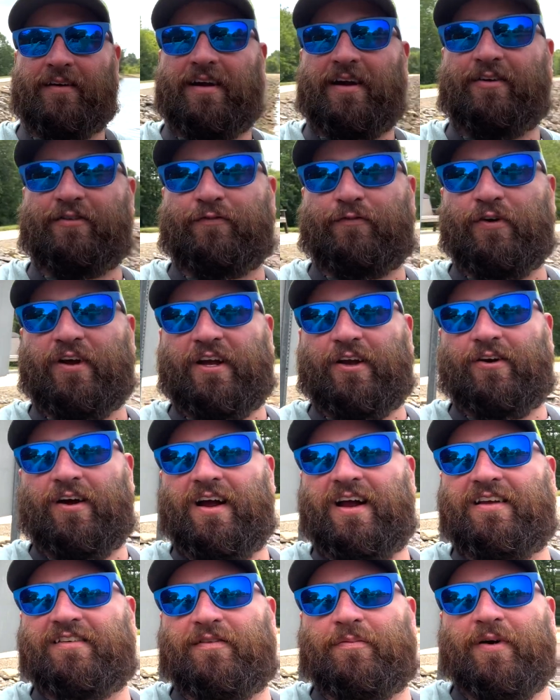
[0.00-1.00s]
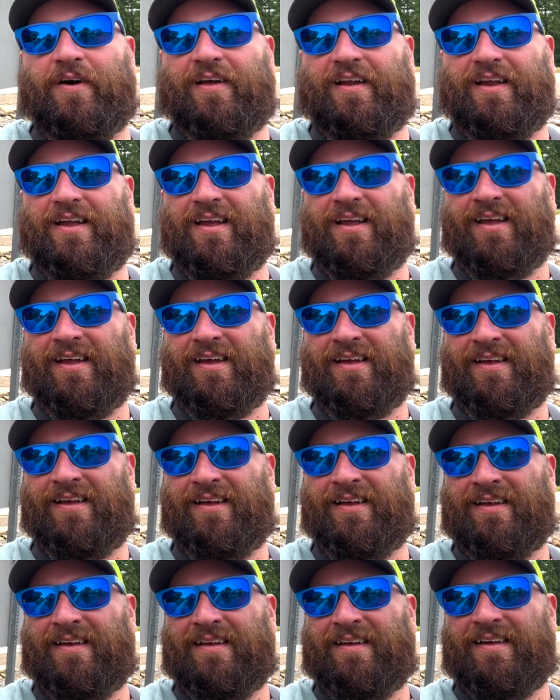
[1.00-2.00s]
That was freaking crazy, buddy.
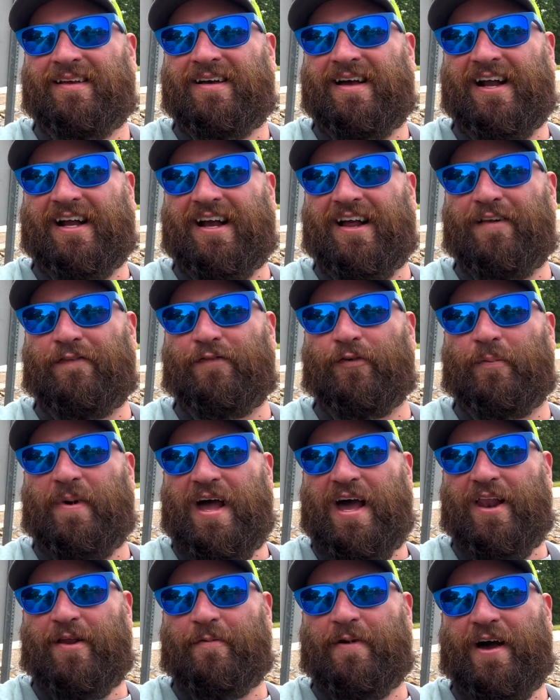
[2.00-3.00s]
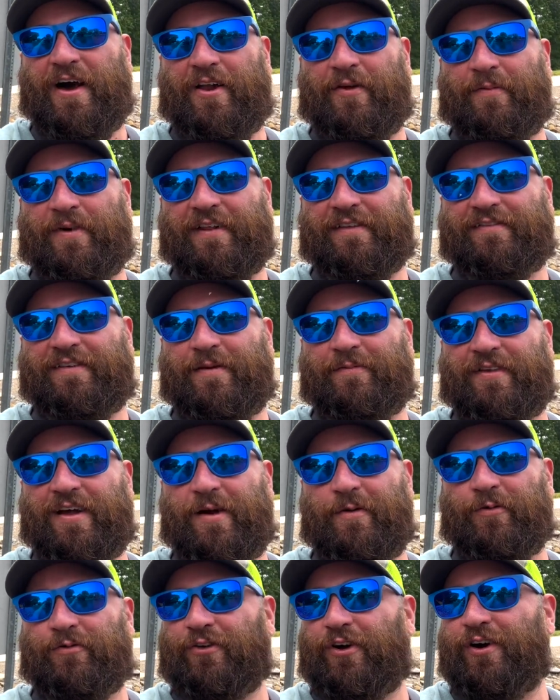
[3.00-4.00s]
I kind of feel bad about it, but at the yeah, same
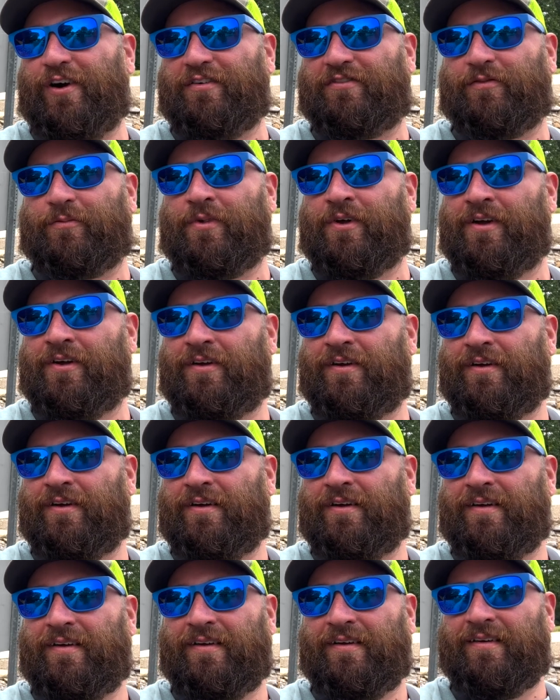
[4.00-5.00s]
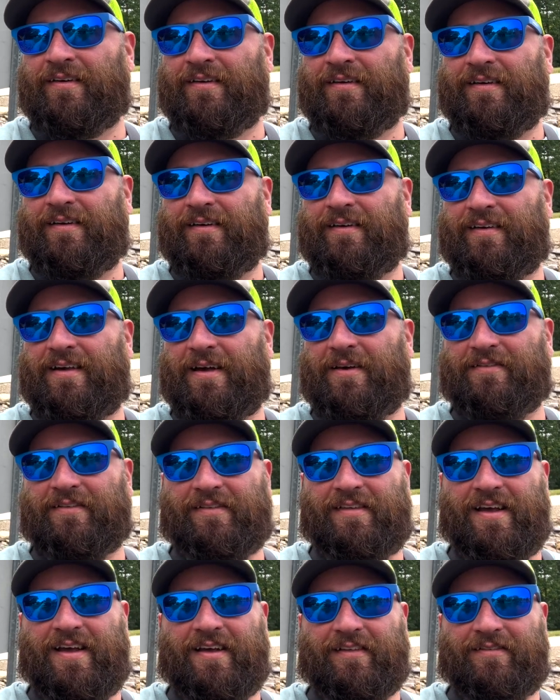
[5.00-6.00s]
time, it was awesome. Nuts. That was
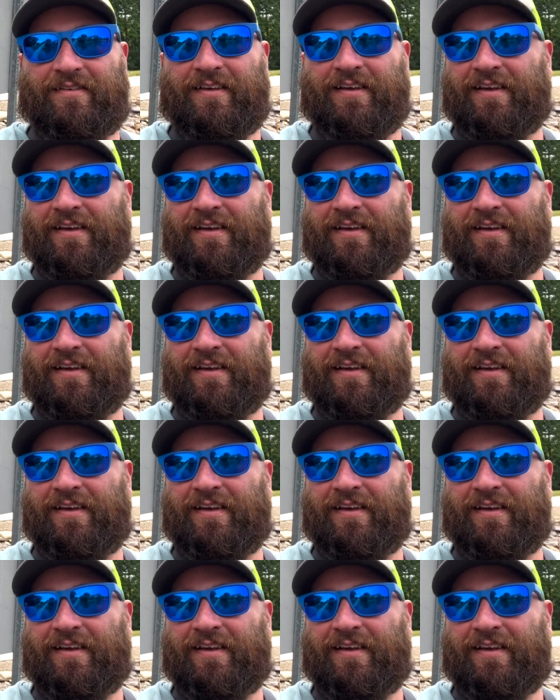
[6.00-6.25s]
intense.